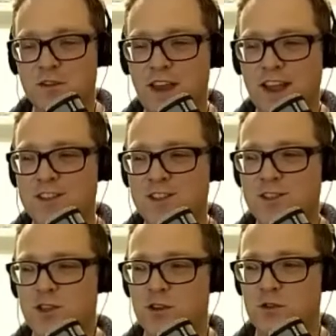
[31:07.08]
effects
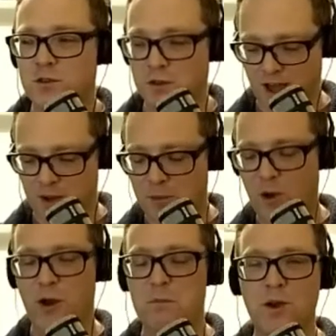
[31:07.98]
to like
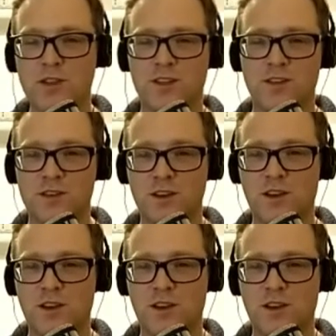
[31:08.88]
put a button,